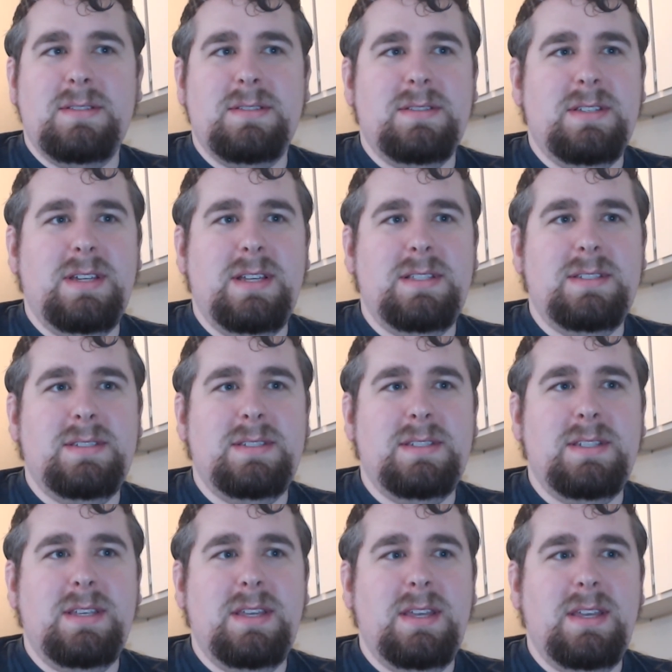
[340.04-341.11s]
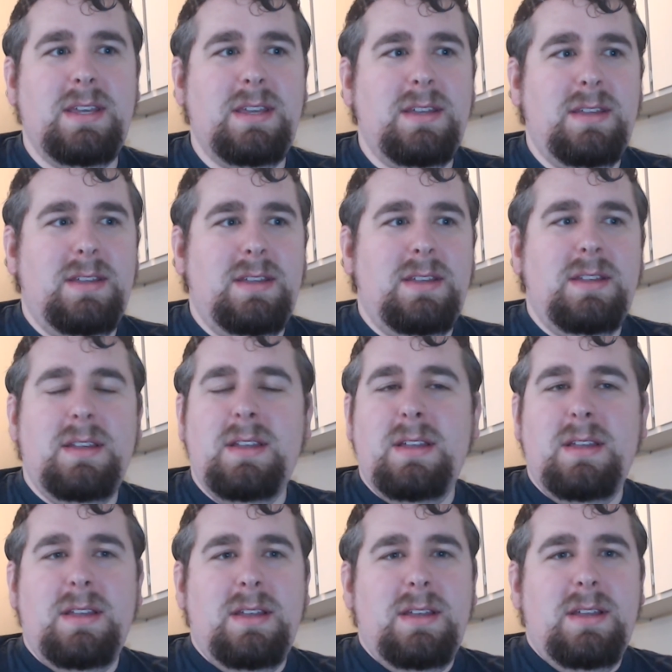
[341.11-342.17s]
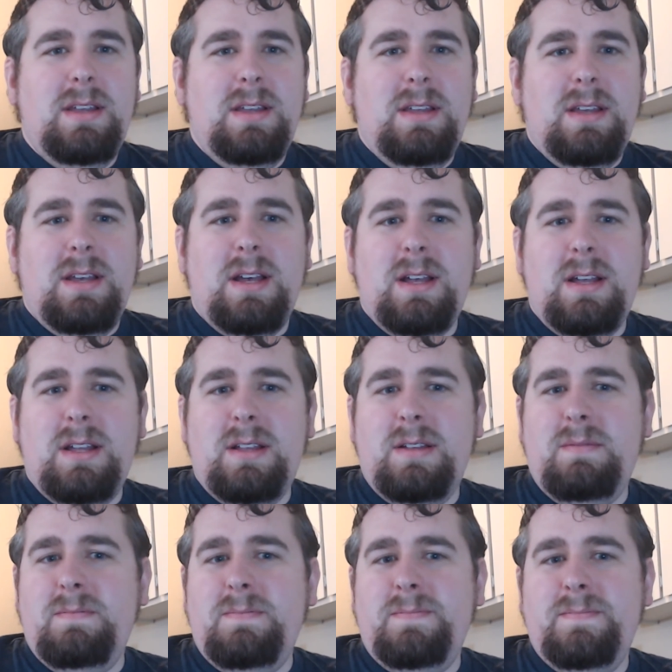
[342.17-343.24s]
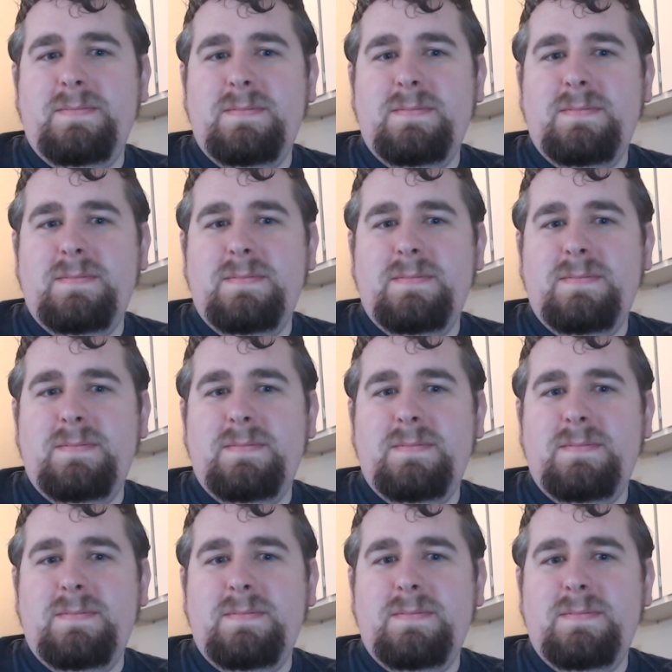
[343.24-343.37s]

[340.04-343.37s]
Let's see. So